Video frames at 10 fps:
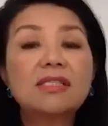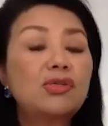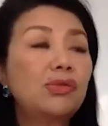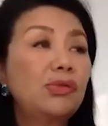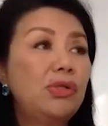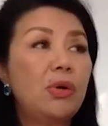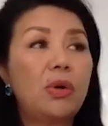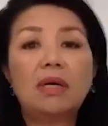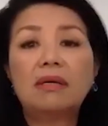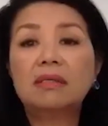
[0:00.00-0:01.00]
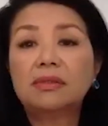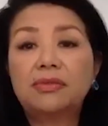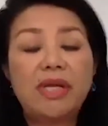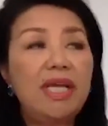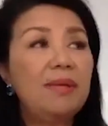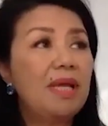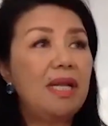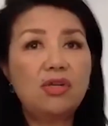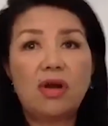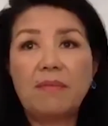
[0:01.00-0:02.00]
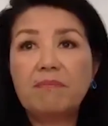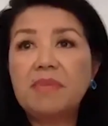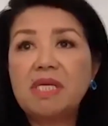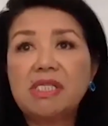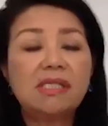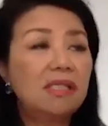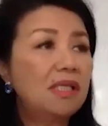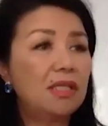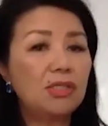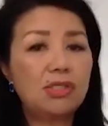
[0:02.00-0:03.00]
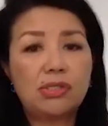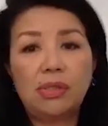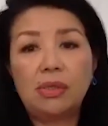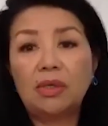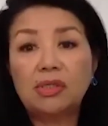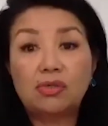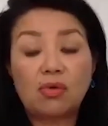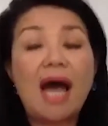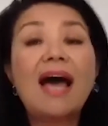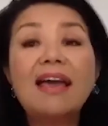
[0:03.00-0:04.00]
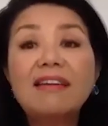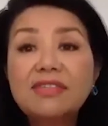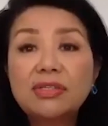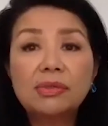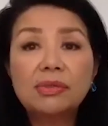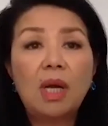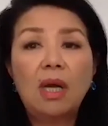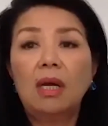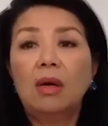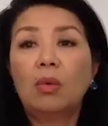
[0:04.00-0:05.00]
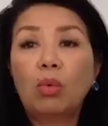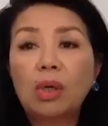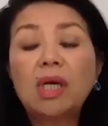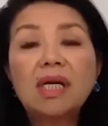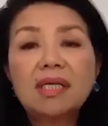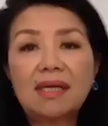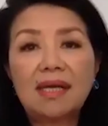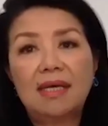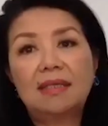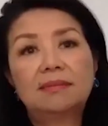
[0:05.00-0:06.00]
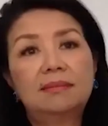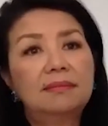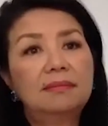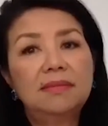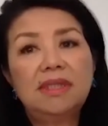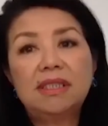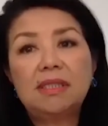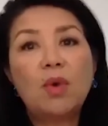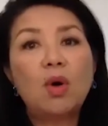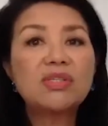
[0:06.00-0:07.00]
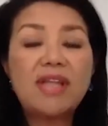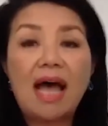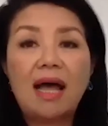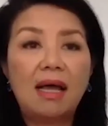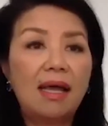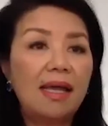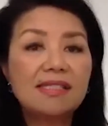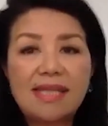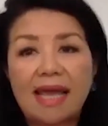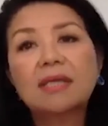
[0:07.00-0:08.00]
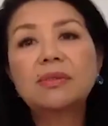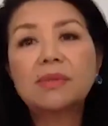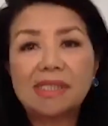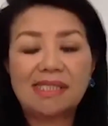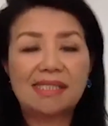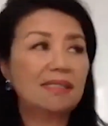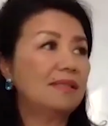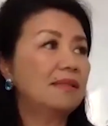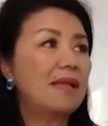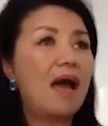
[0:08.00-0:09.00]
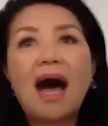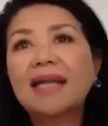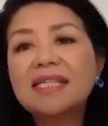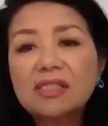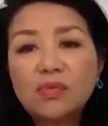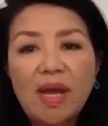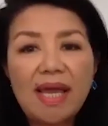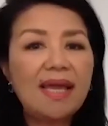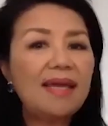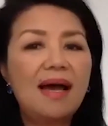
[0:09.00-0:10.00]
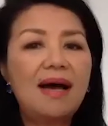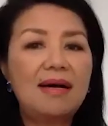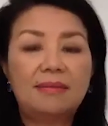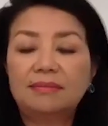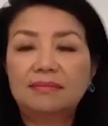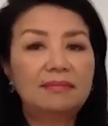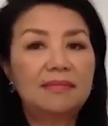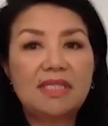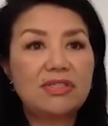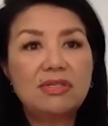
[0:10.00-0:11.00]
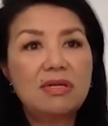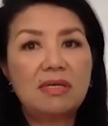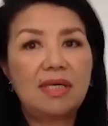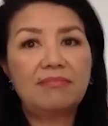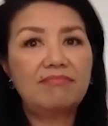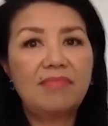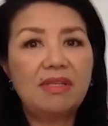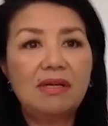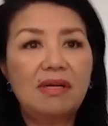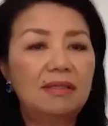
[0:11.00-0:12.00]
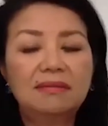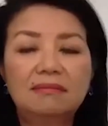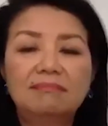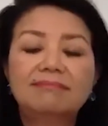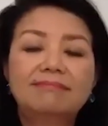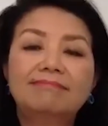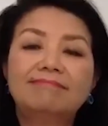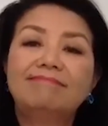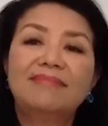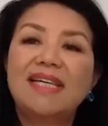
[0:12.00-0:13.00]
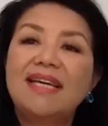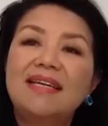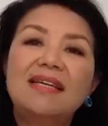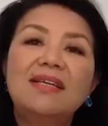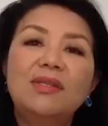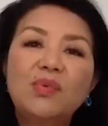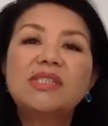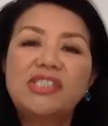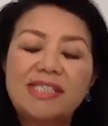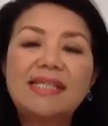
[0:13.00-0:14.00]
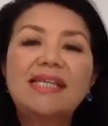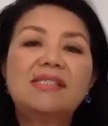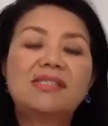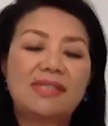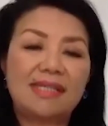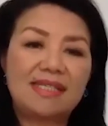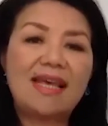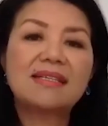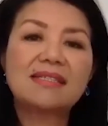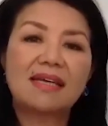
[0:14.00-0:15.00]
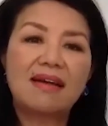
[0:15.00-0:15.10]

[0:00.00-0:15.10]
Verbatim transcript: to your dream and your ambition and to your drive to work um, in the most integrous and honest way, um, there's no, um, you know, it, it will just lead to success.